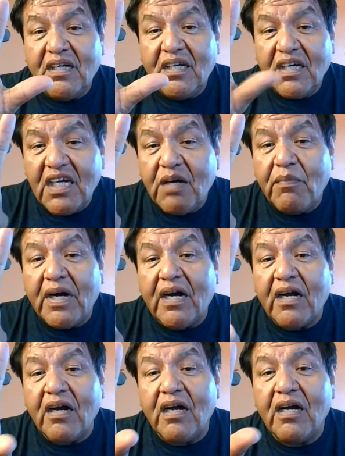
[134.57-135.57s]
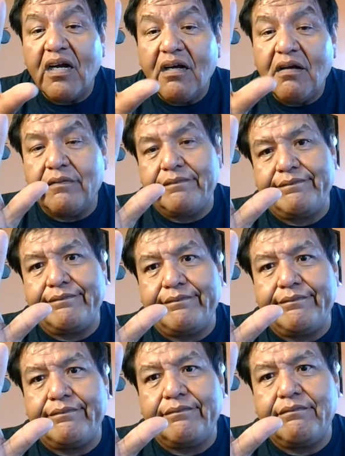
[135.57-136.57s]
Humako.
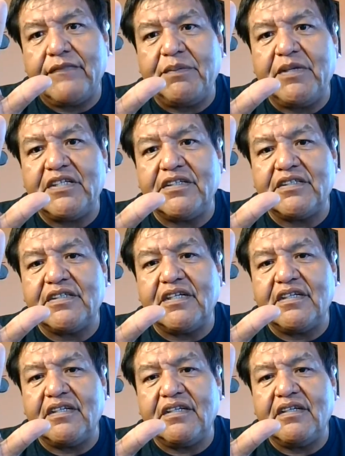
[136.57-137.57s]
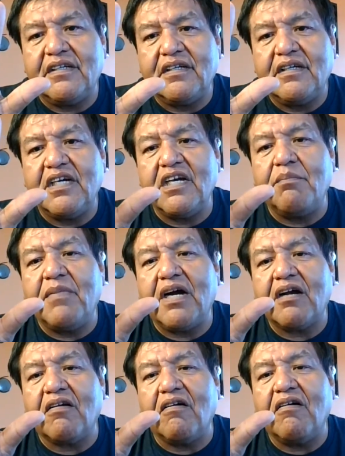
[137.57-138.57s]
Maybe I should say
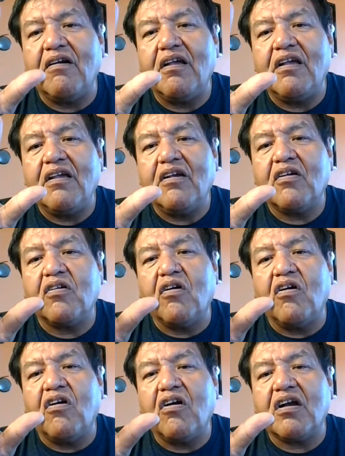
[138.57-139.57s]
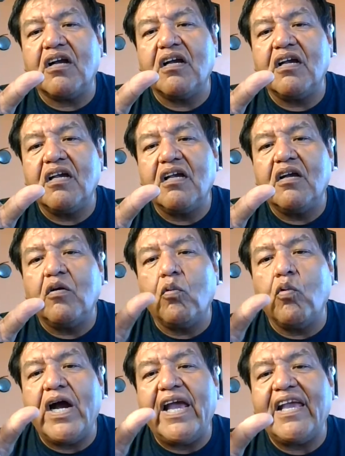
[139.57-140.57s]
humako, gawk,
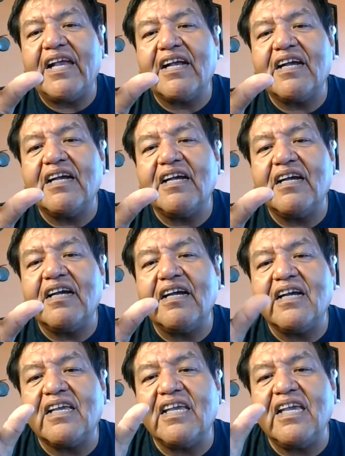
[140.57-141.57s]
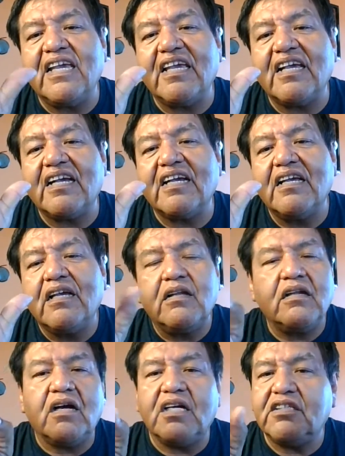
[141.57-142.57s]
wike, geek.
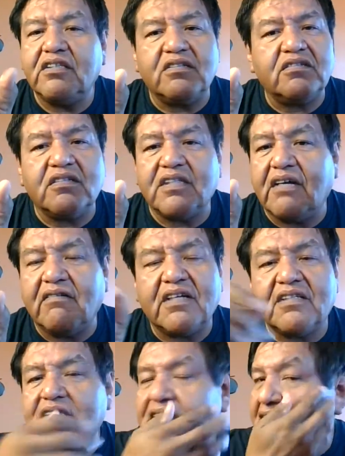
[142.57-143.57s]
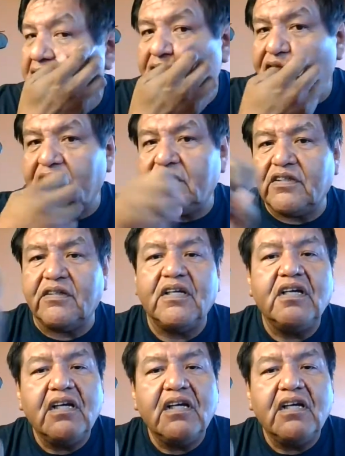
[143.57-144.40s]
No, I shouldn't do it that way because it's going to confuse you.